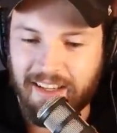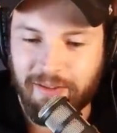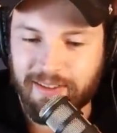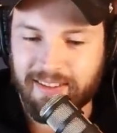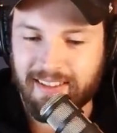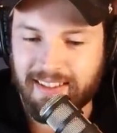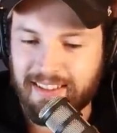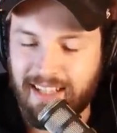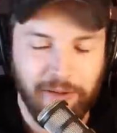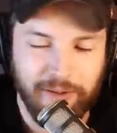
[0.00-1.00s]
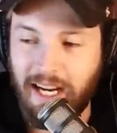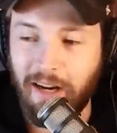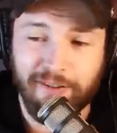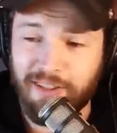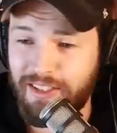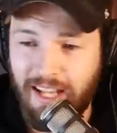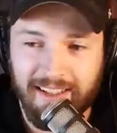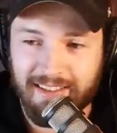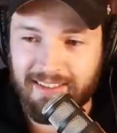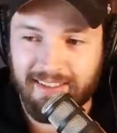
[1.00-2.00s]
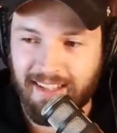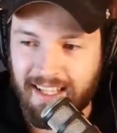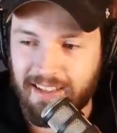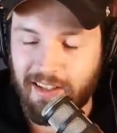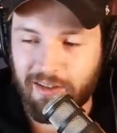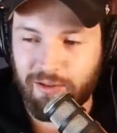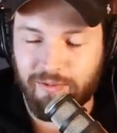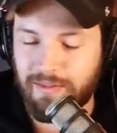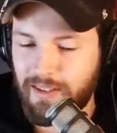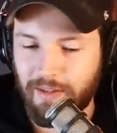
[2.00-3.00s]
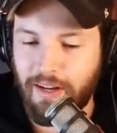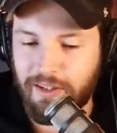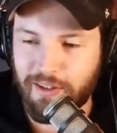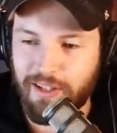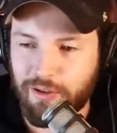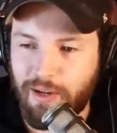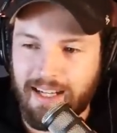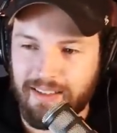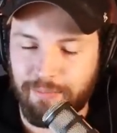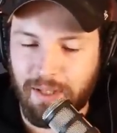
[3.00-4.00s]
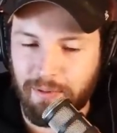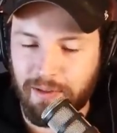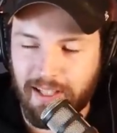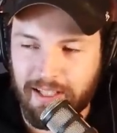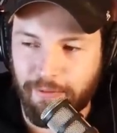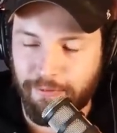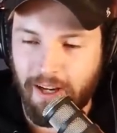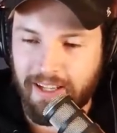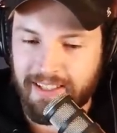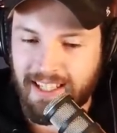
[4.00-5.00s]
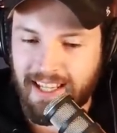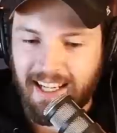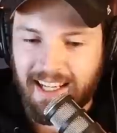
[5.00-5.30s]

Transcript: I don't, I don't care if she dates like conventionally attractive people like your friend.